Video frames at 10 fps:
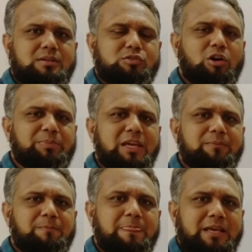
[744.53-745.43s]

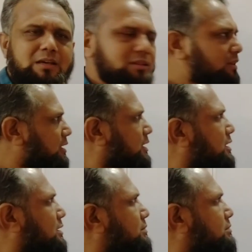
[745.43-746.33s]
topic,
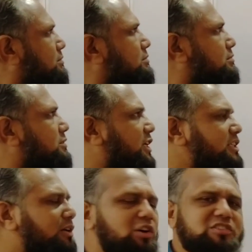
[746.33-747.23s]
the change
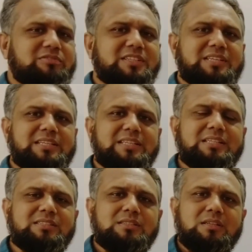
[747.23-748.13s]
the voice of the
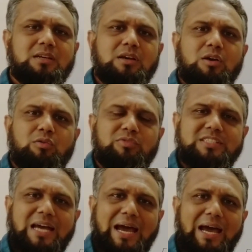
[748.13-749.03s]
sentence which
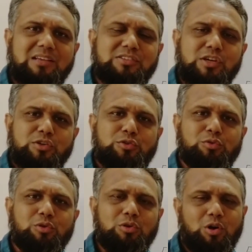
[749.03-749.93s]
has
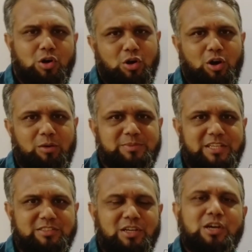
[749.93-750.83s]
two
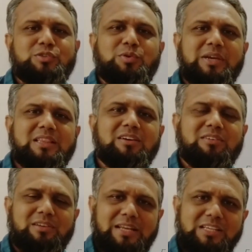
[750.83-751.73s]
objects. So in
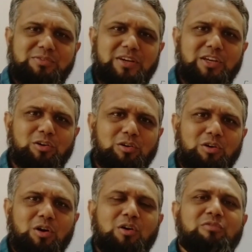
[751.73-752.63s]
the next
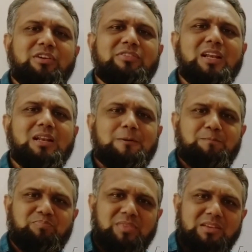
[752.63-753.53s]
video we will
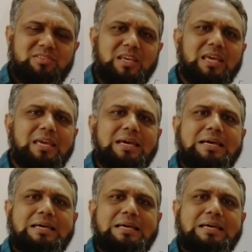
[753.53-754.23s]
see